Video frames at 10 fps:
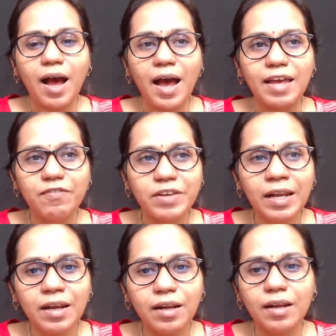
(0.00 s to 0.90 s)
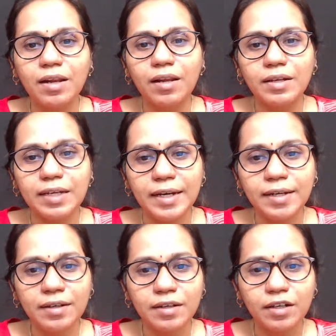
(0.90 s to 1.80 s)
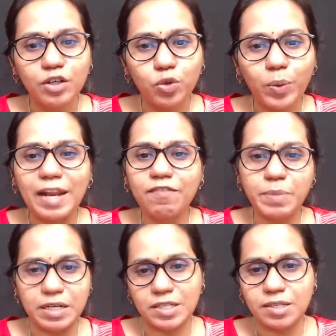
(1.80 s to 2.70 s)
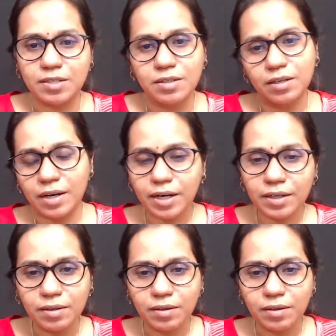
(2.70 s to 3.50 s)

I will need 12 bits, right?